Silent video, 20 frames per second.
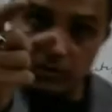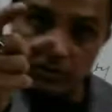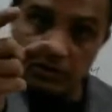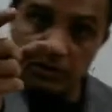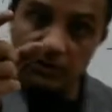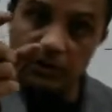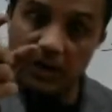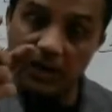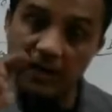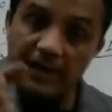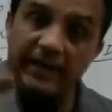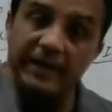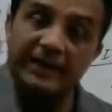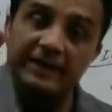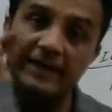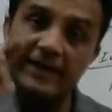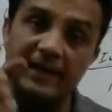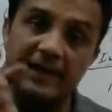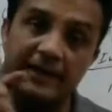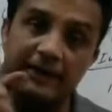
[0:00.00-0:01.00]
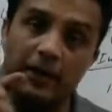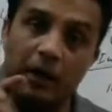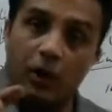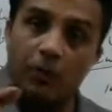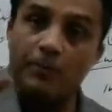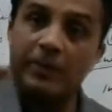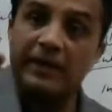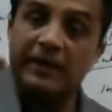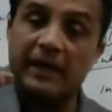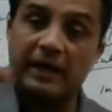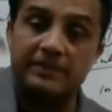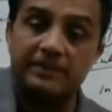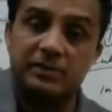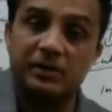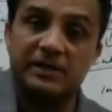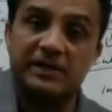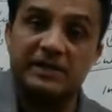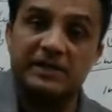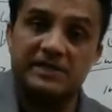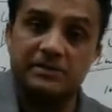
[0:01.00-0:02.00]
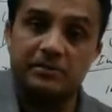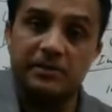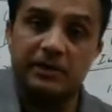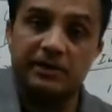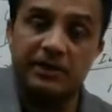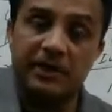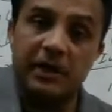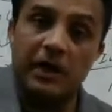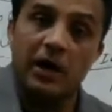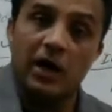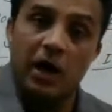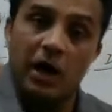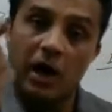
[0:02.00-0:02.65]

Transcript: early they can, how many types of customer there,